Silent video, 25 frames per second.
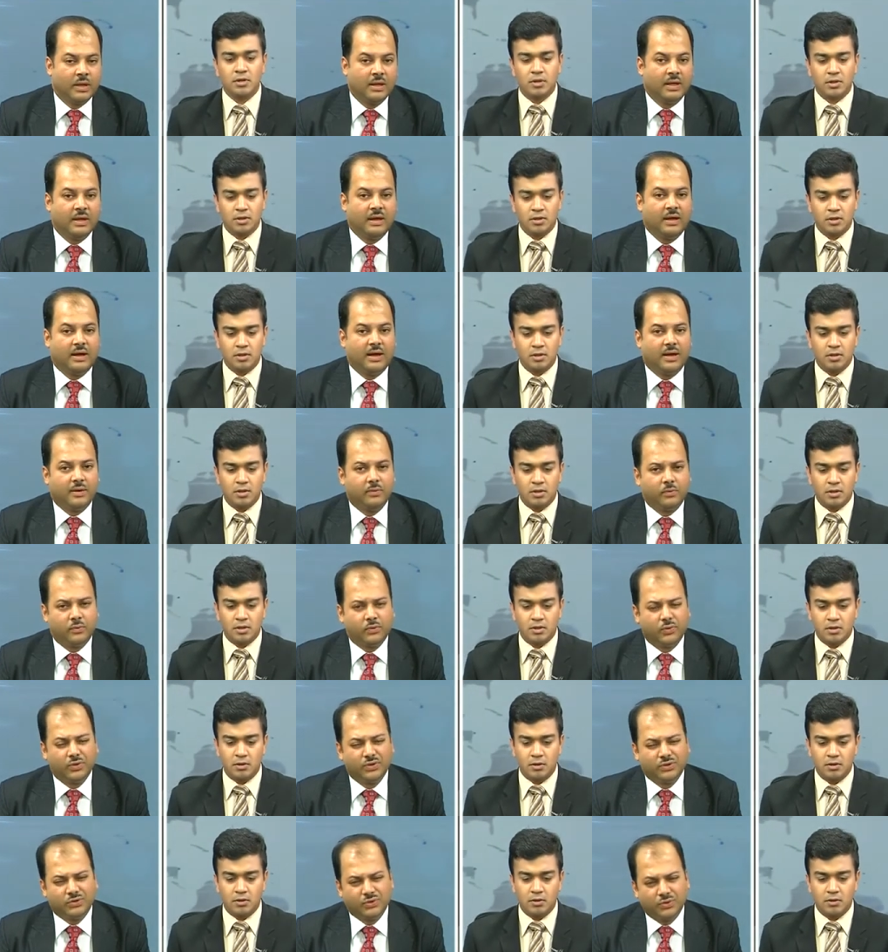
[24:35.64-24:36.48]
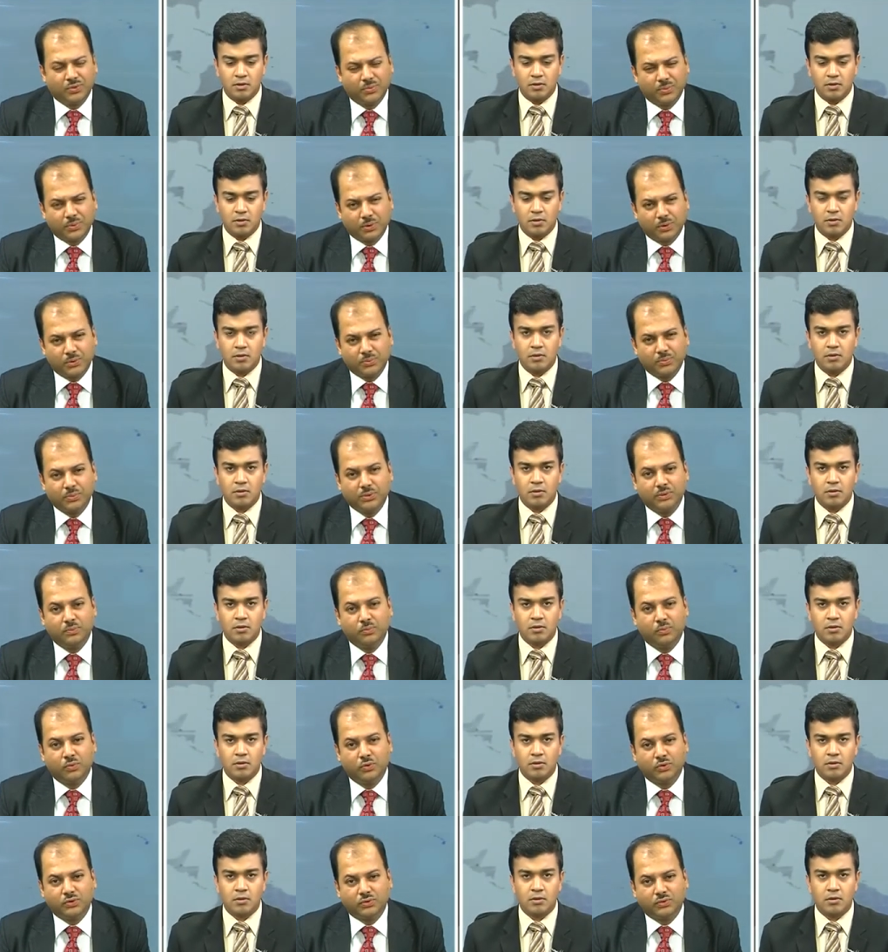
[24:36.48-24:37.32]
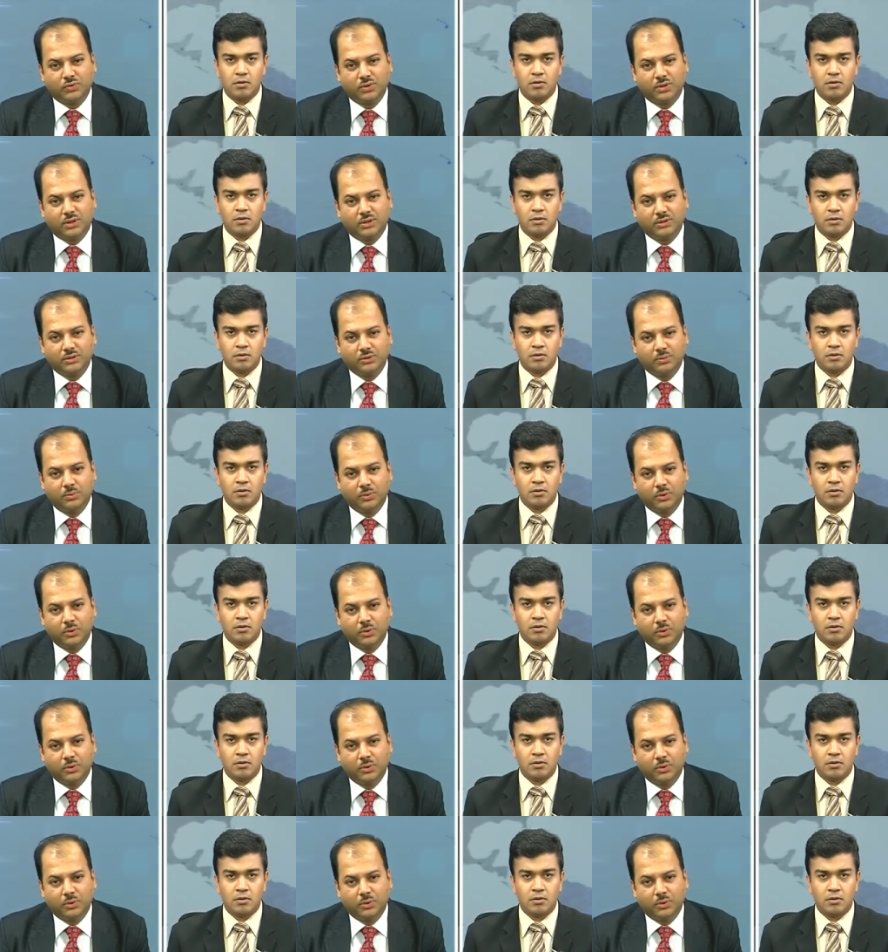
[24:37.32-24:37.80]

Speaker 1: I would think so, because in most of the consumer